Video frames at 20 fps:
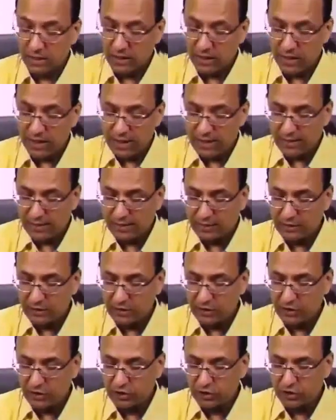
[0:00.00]
It
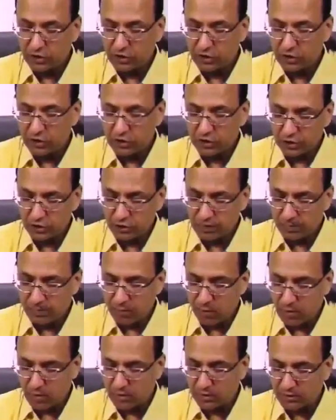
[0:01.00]
is, number
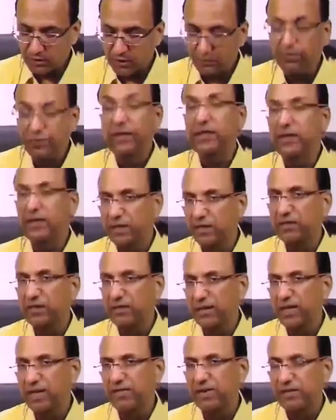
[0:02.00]
one, surfactant
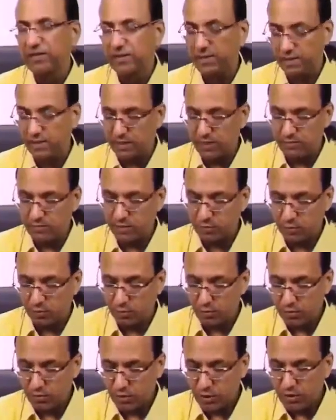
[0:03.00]
giving cell. Number
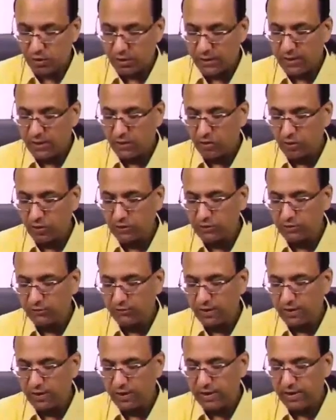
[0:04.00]
two,
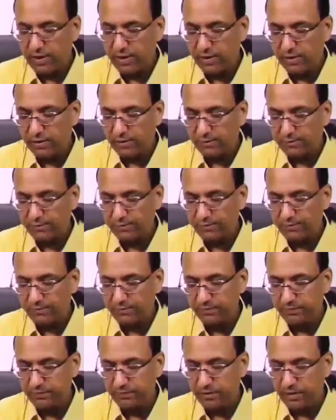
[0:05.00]
detoxify the air.
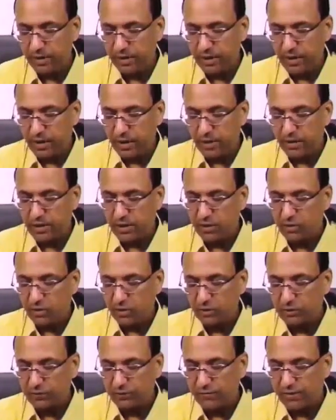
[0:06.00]

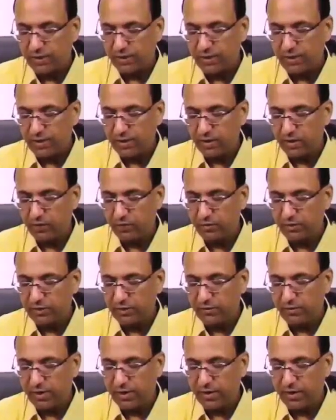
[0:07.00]
Detoxify the air.
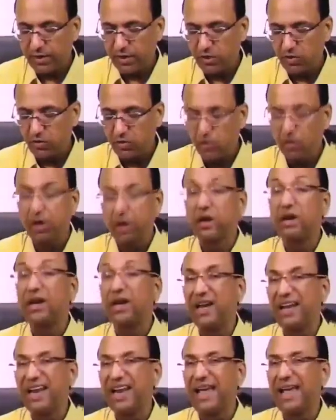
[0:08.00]
Whichever air you are
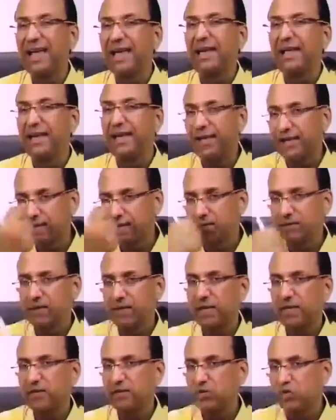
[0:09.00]
inhaling,
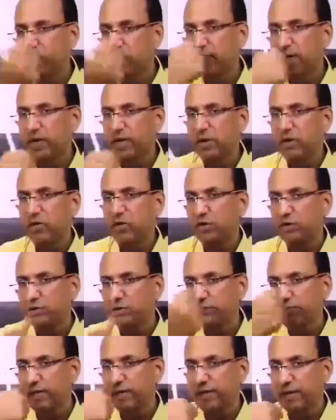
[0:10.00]
that is to be
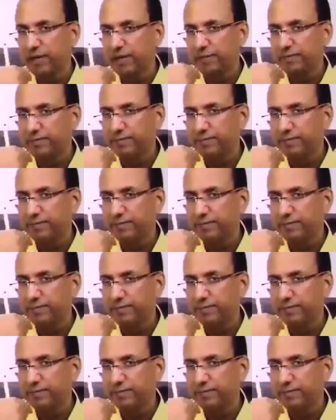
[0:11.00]
detoxified.